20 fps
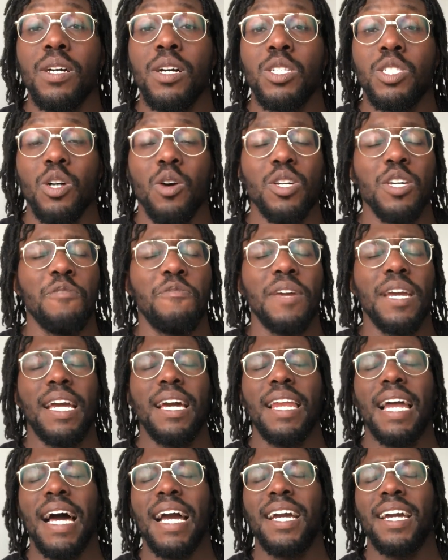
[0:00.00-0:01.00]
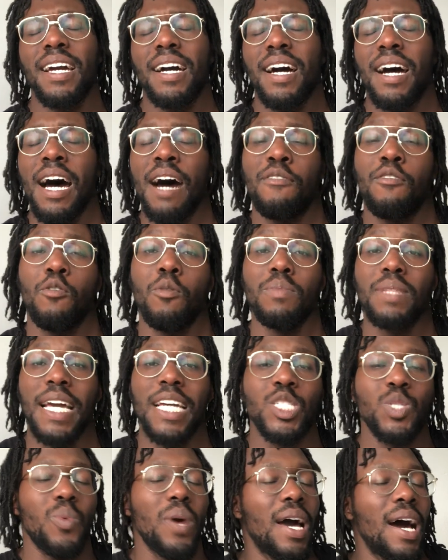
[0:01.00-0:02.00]
So you're thinking like, I've come
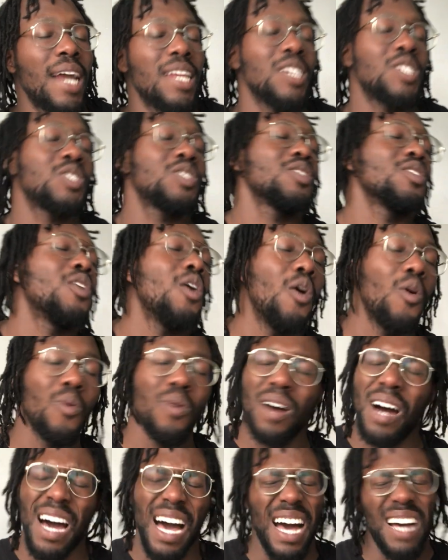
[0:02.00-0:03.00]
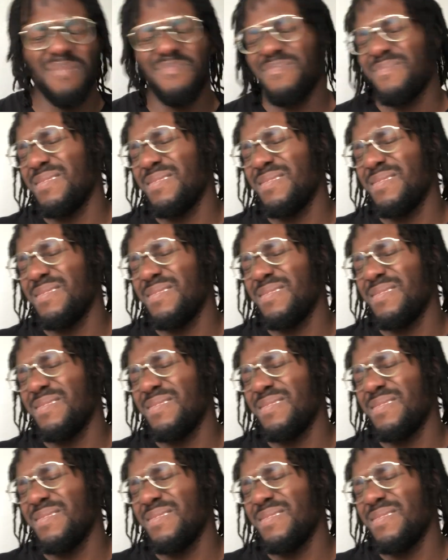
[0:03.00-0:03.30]
days where I just go, I